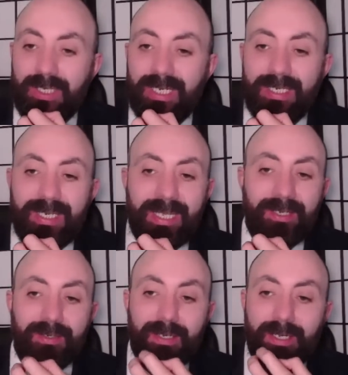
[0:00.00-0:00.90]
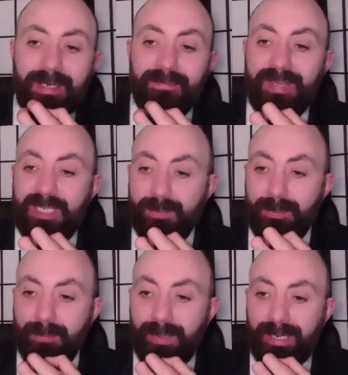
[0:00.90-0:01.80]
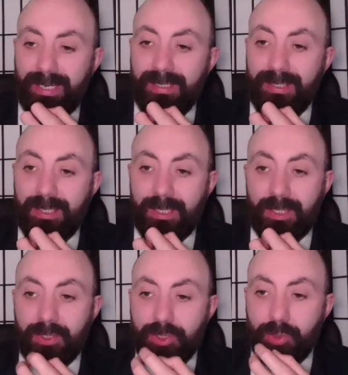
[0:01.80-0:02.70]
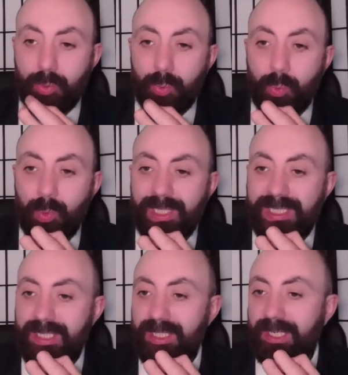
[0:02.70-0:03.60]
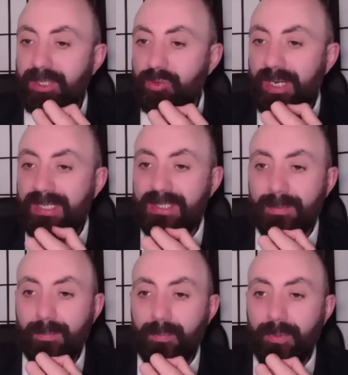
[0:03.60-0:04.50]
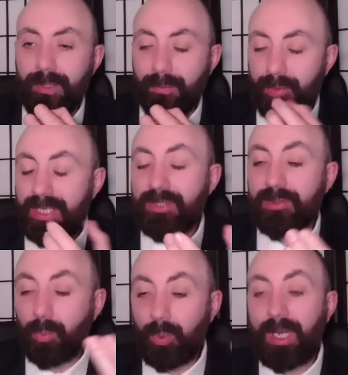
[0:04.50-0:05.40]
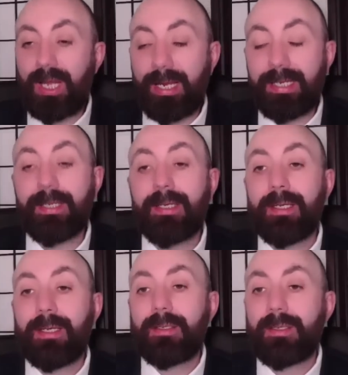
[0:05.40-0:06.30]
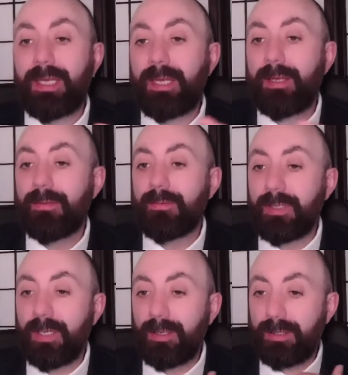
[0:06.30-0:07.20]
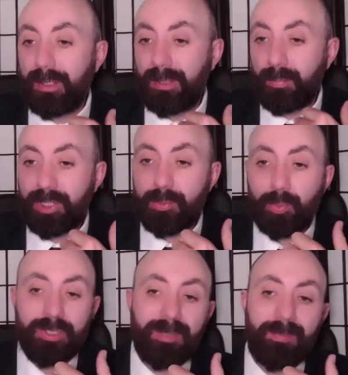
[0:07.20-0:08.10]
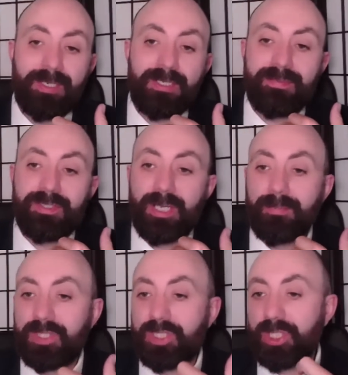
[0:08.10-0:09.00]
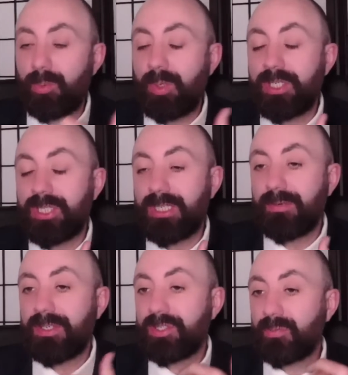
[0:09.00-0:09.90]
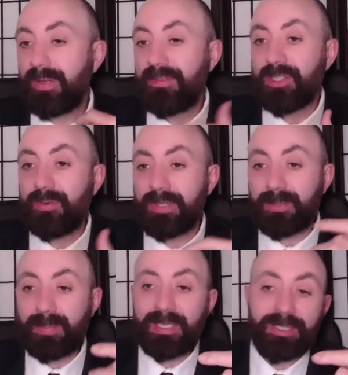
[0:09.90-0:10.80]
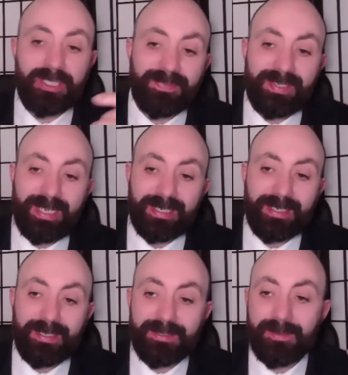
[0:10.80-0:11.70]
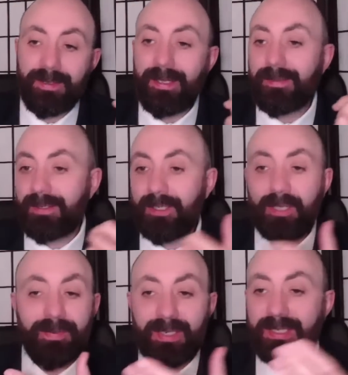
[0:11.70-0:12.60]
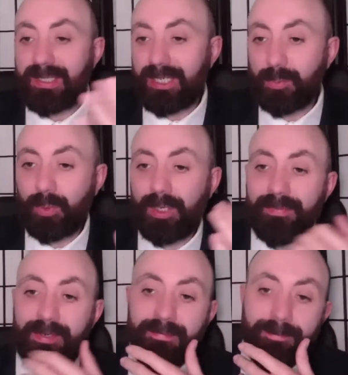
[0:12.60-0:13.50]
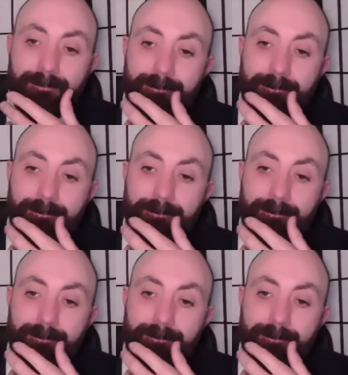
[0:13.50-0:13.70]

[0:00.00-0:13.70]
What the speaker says: and then an investment plan to essentially address the reason why the British water companies have dumped sewage either into rivers or onto beaches for decades, then nothing they say is worth anything.